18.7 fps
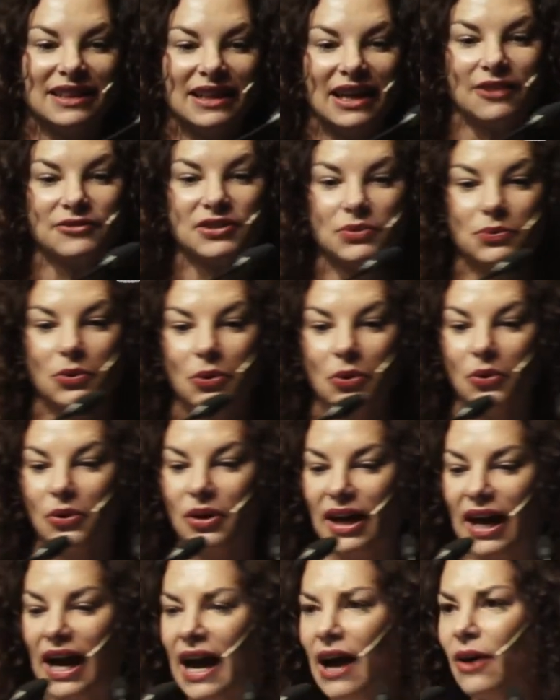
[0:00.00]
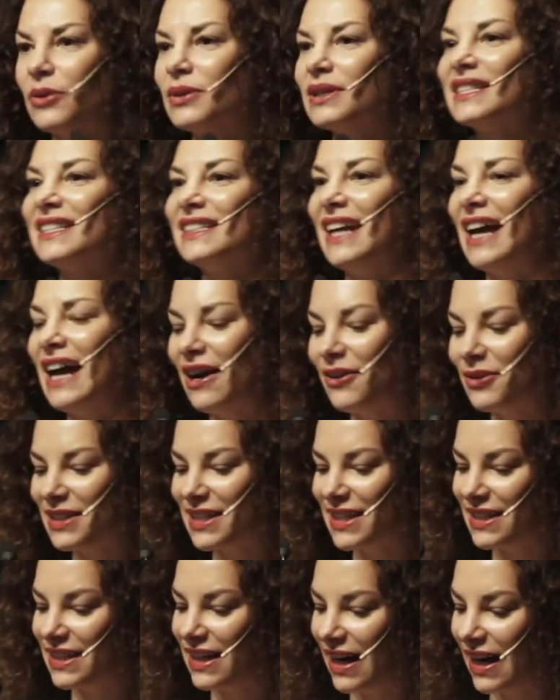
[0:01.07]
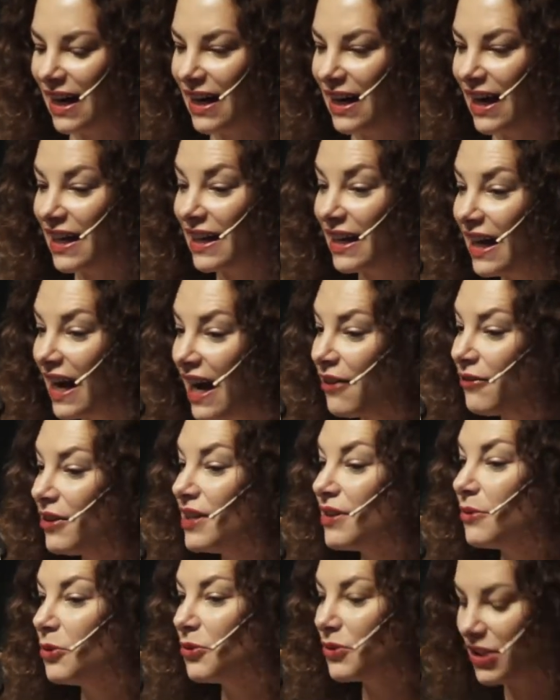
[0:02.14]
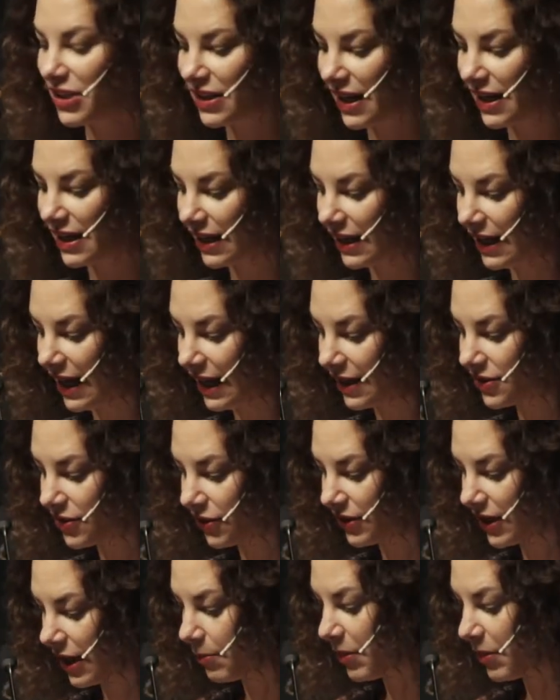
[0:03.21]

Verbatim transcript: have to walk hours and hours a day and carry the water they collect on their